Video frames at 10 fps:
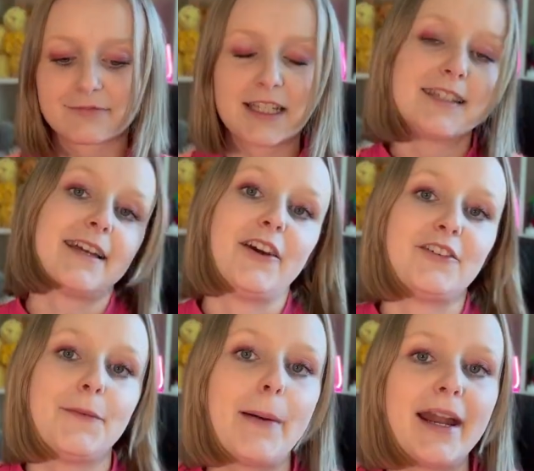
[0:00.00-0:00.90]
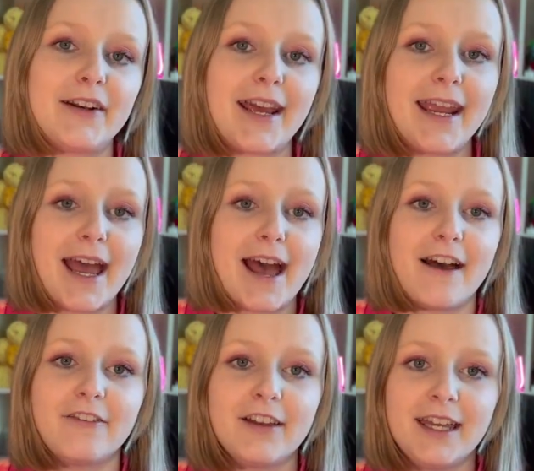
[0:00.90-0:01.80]
So the pattern I
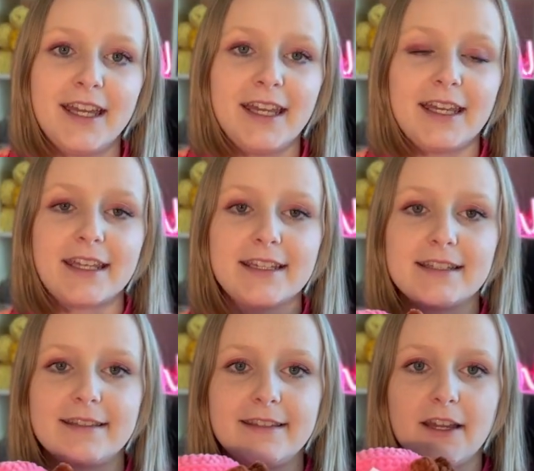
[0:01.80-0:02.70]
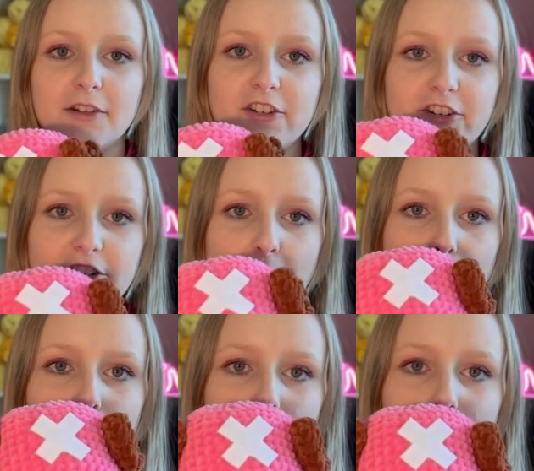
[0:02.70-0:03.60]
have is the
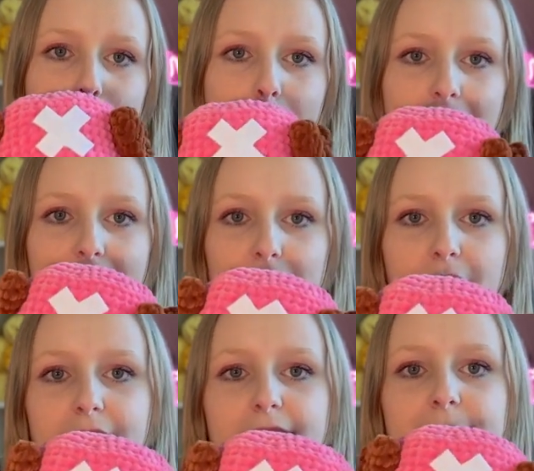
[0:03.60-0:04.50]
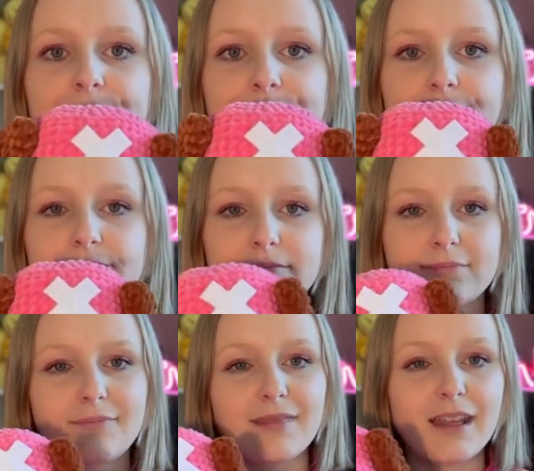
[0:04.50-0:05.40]
Chopper pattern,
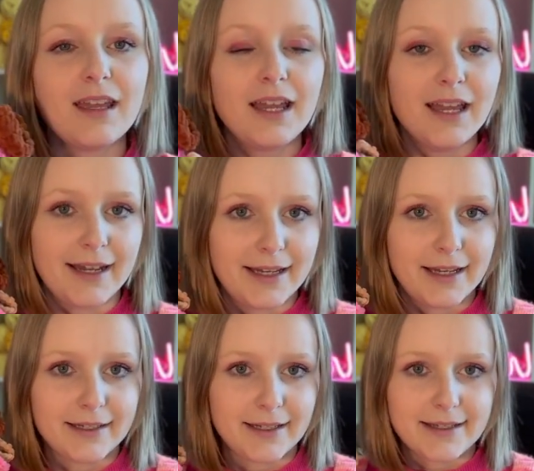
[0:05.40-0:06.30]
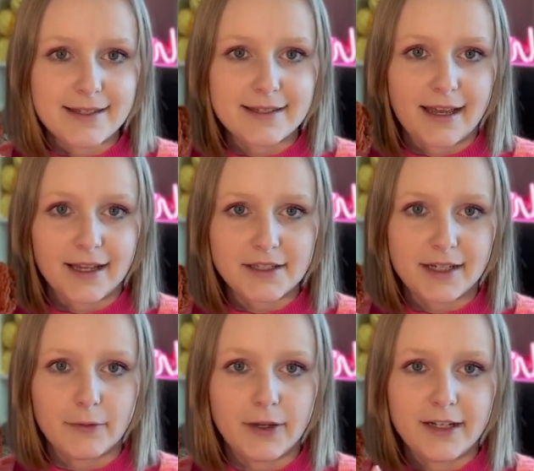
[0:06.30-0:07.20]
and it's
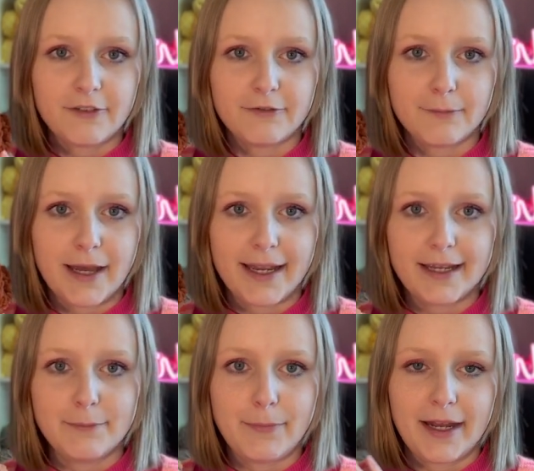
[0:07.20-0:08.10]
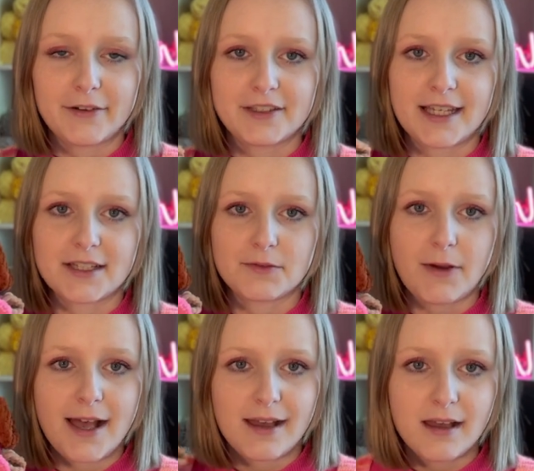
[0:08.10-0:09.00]
actually one of my patterns as
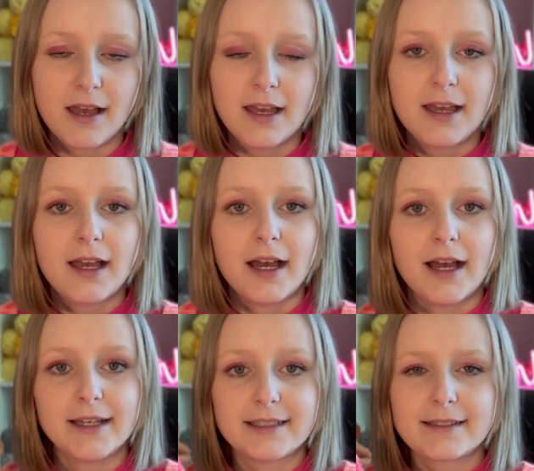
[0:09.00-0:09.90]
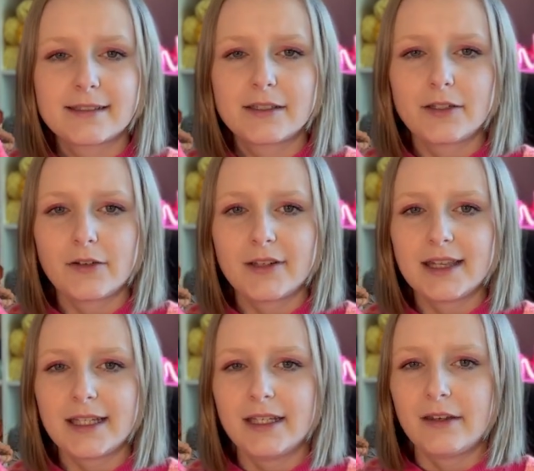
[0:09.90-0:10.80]
well. It's
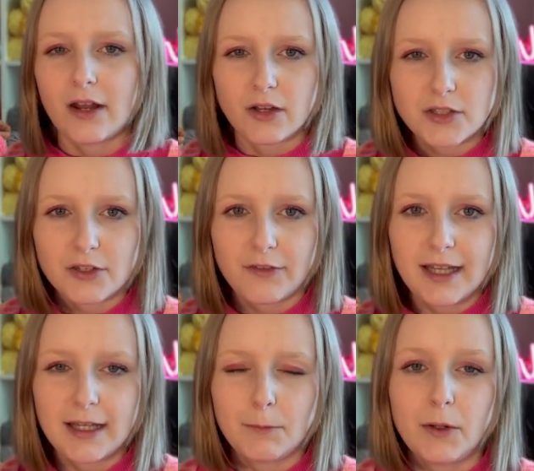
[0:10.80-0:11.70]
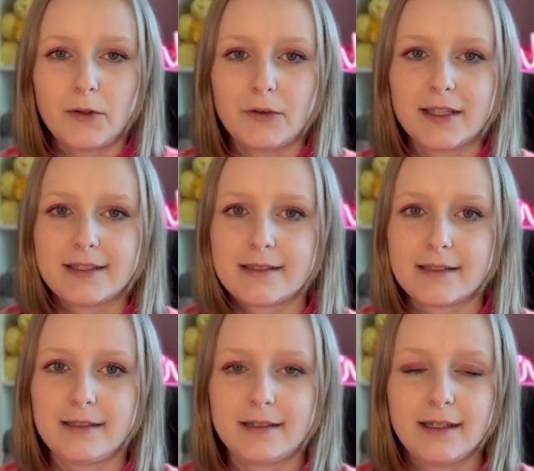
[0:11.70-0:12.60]
currently not available, it's
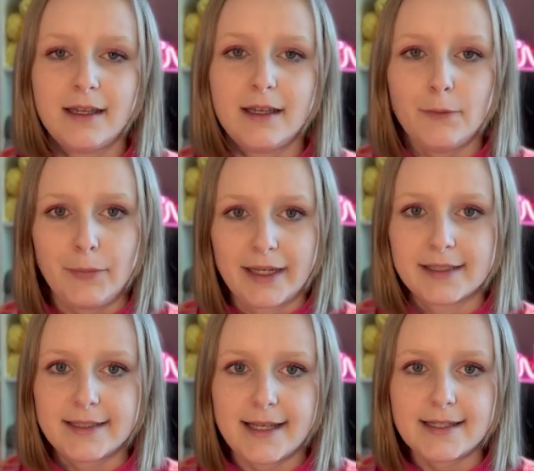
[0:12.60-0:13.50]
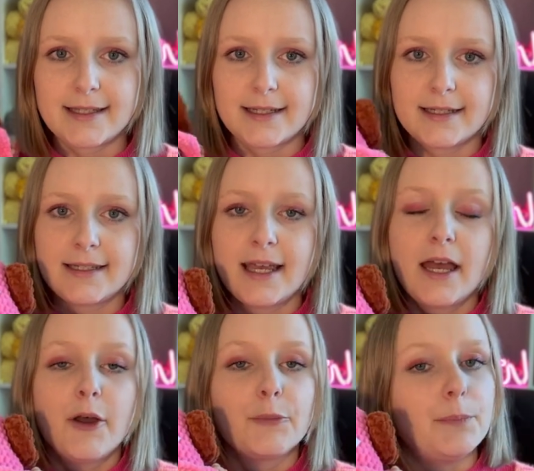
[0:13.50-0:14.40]
still being tested,
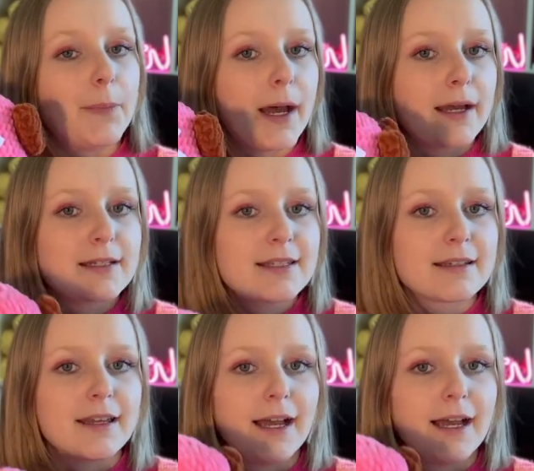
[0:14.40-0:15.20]
but